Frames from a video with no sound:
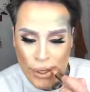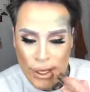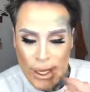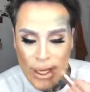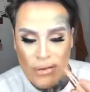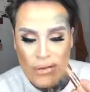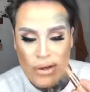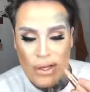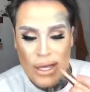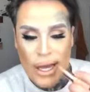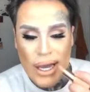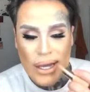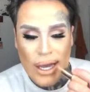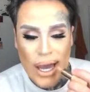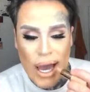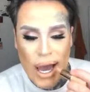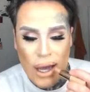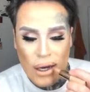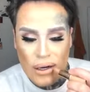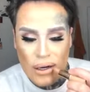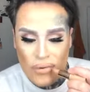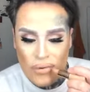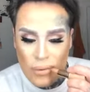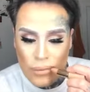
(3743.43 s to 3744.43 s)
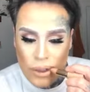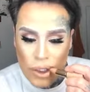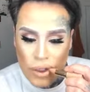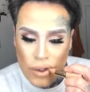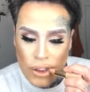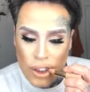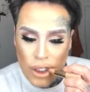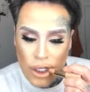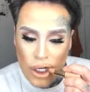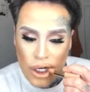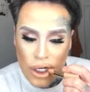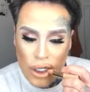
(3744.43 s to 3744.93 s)
Even like Anna from
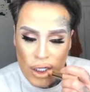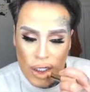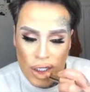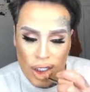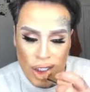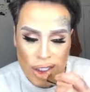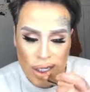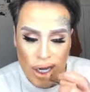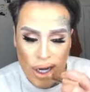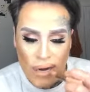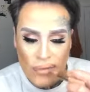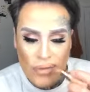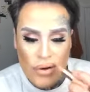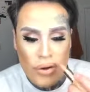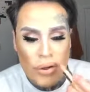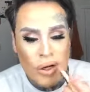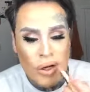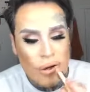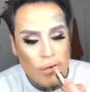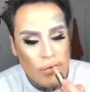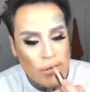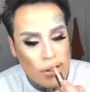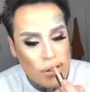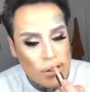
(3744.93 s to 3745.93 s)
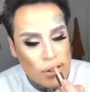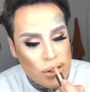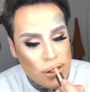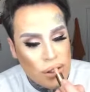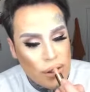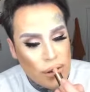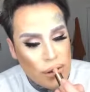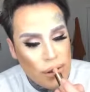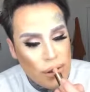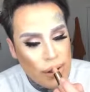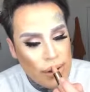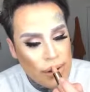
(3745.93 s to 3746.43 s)
Dose of Colors, I've known her for
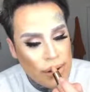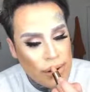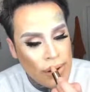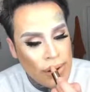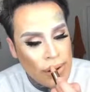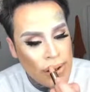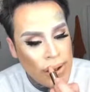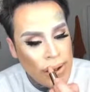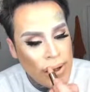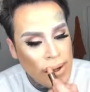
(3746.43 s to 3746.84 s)
so long.